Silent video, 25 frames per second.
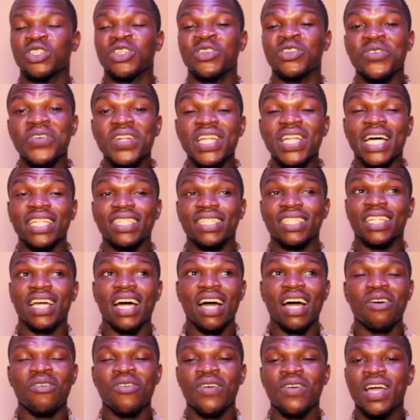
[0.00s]
You know that
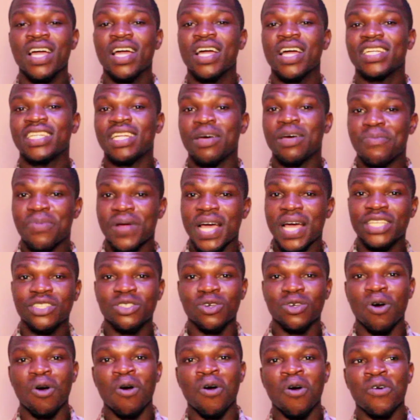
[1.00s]
now the
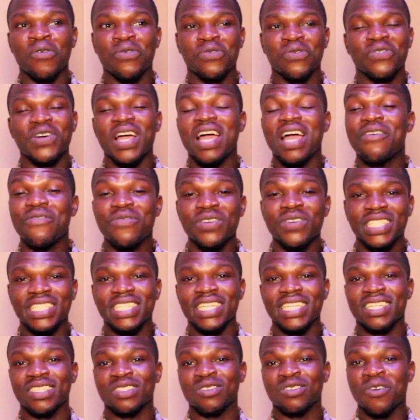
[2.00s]
price of
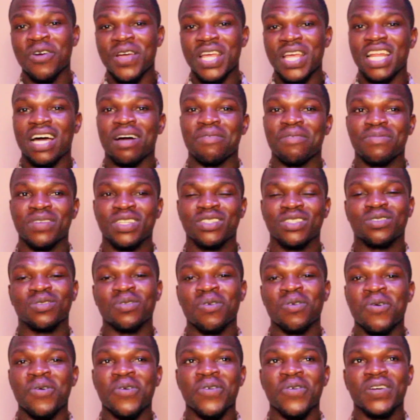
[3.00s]
everything is going up,
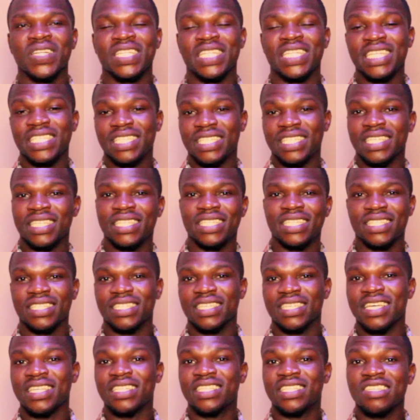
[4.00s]
so this is
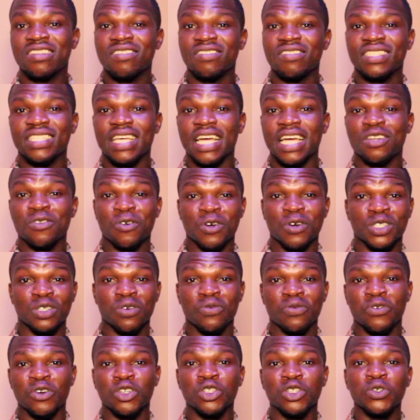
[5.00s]
a serious side hustle
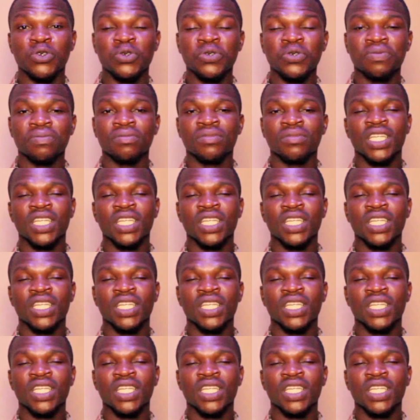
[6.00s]
for you,